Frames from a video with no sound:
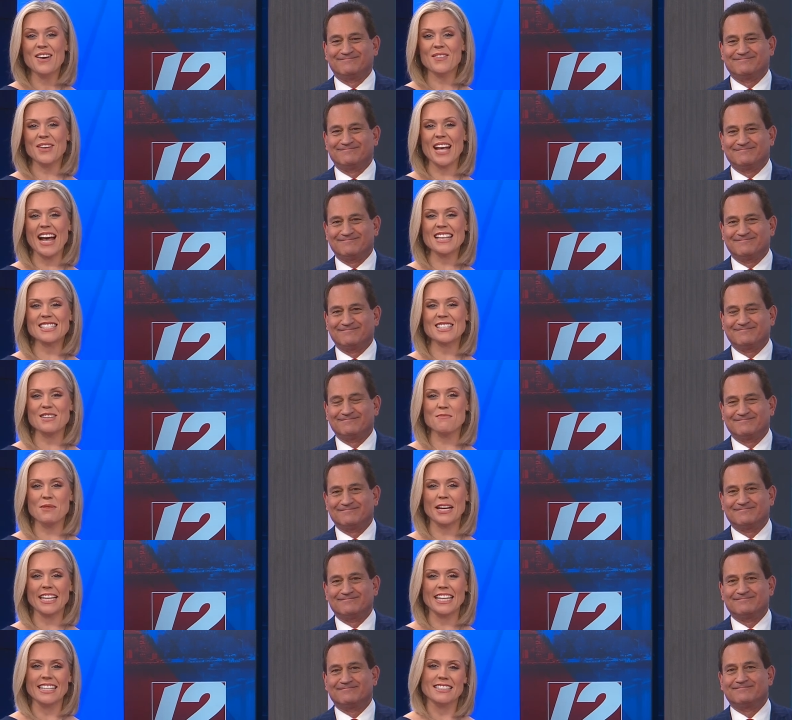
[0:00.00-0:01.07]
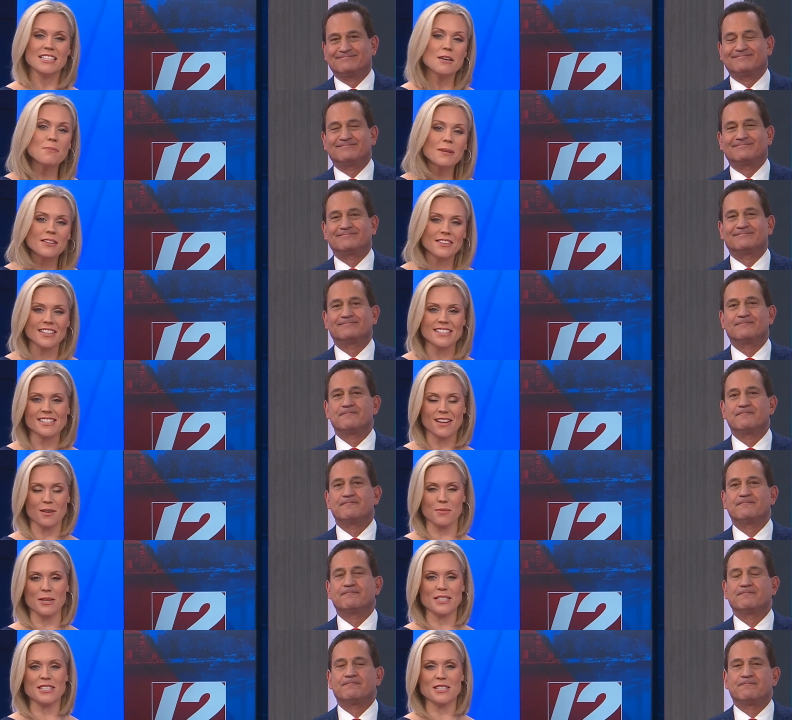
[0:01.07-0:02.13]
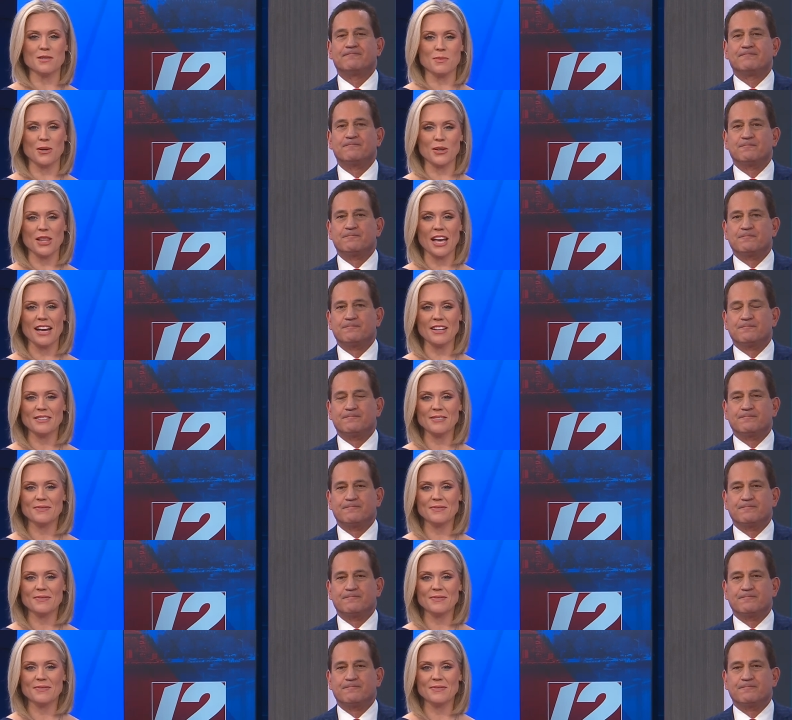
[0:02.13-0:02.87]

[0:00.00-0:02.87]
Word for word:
Speaker 1: We asked him when he typically celebrates his birthday.